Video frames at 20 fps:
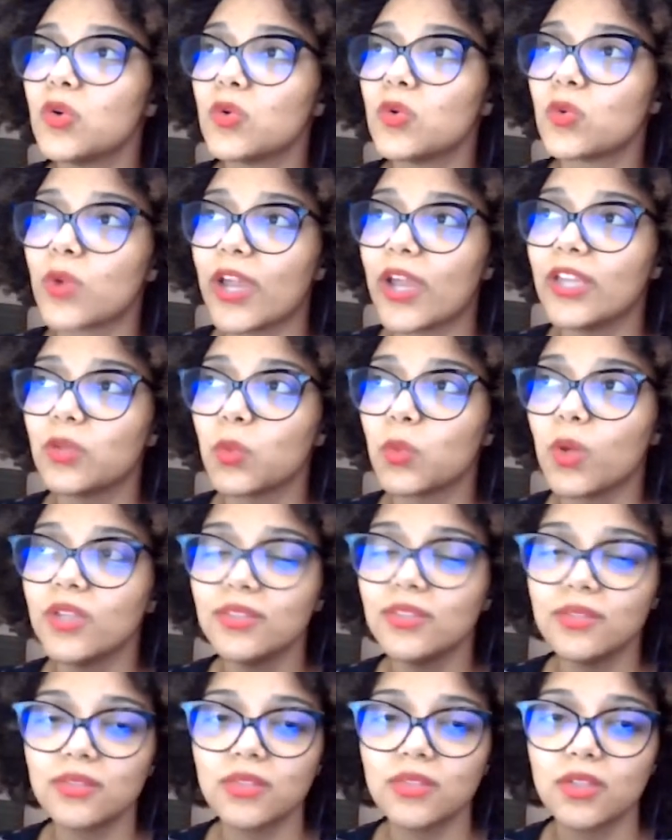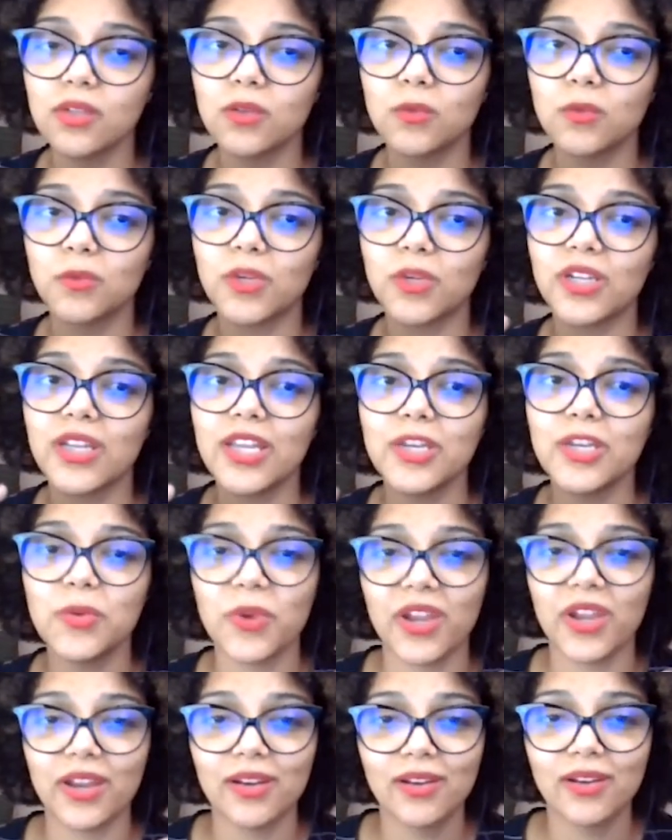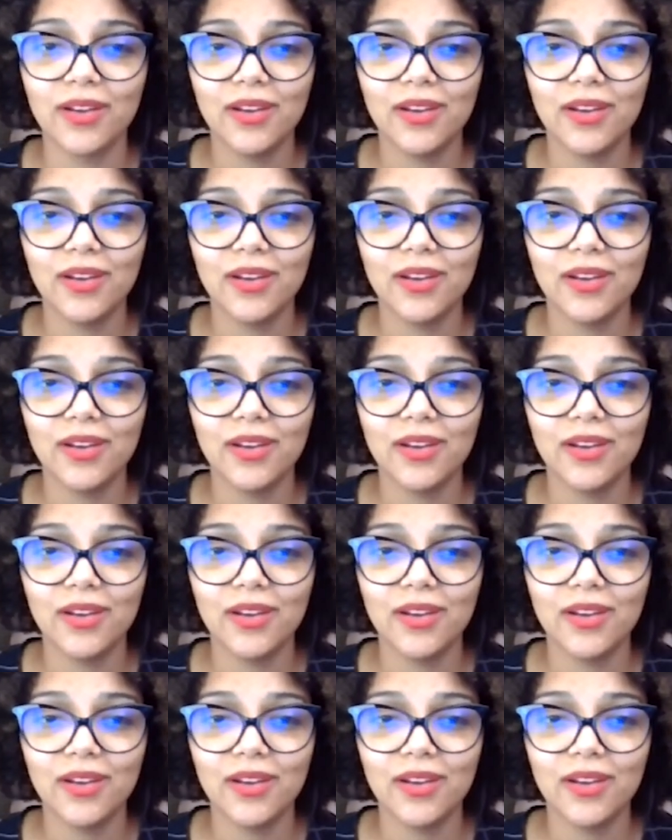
write once, run anywhere.